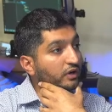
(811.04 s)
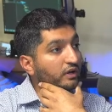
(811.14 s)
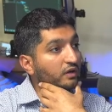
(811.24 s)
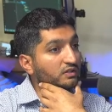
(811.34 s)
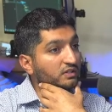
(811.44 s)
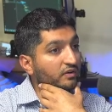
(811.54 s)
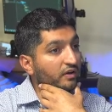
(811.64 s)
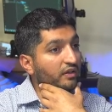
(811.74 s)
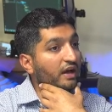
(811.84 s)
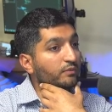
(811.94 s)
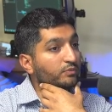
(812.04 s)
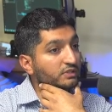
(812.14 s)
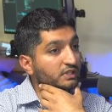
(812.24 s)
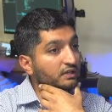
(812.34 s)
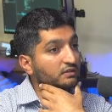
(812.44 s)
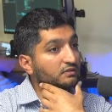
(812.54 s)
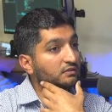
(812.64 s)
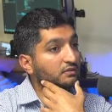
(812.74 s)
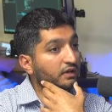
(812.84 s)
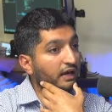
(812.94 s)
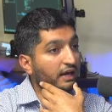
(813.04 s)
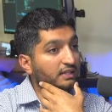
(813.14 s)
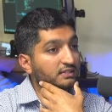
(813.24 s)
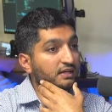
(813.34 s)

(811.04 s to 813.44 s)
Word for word: now is around nine percent, and